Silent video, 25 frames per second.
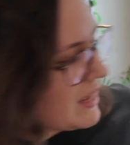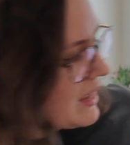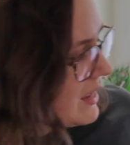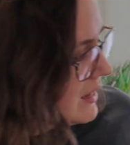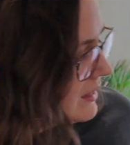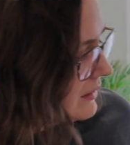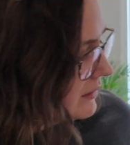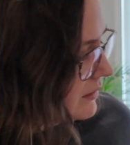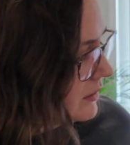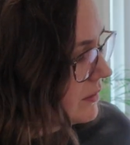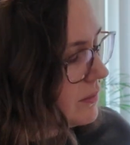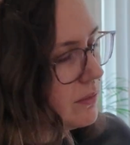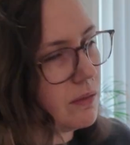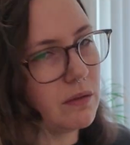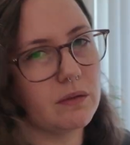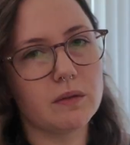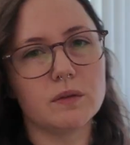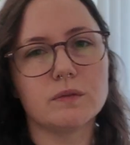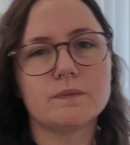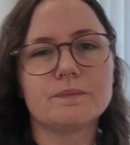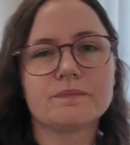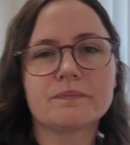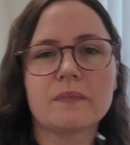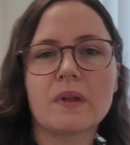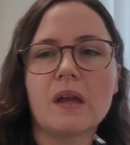a
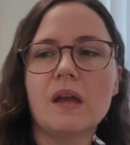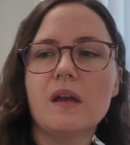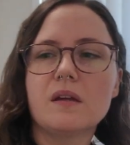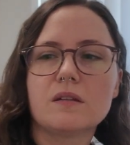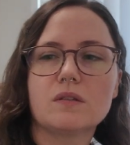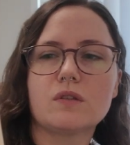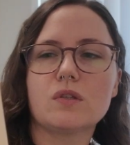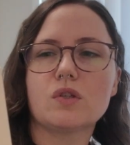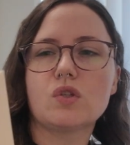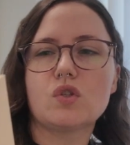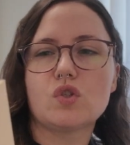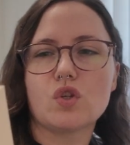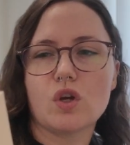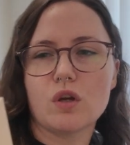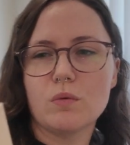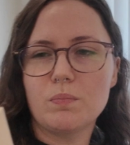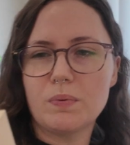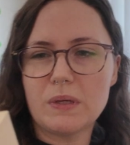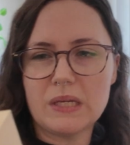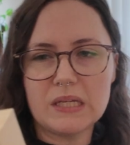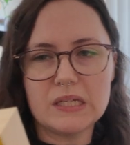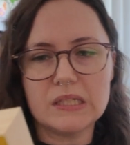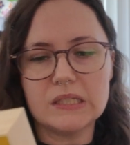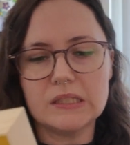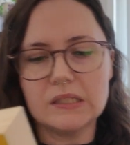little
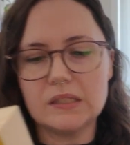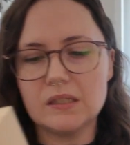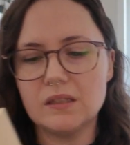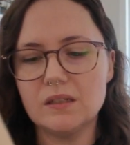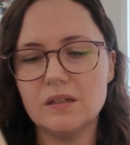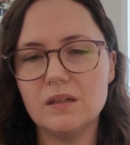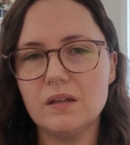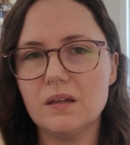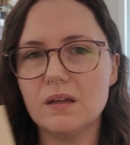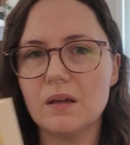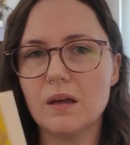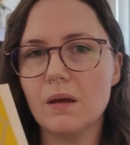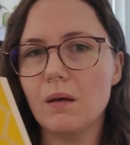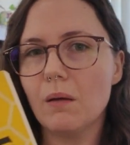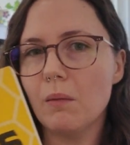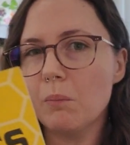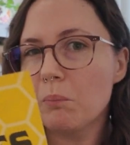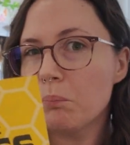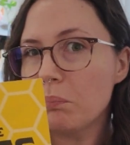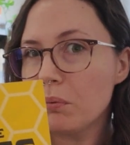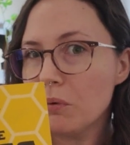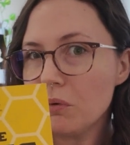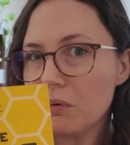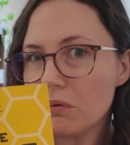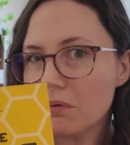dystopian
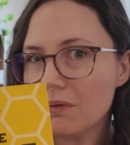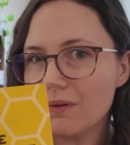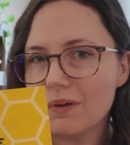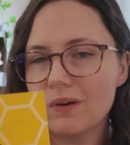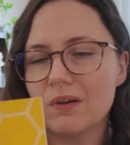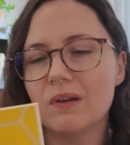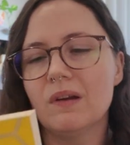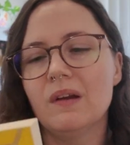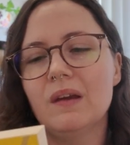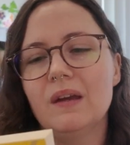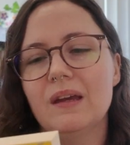book.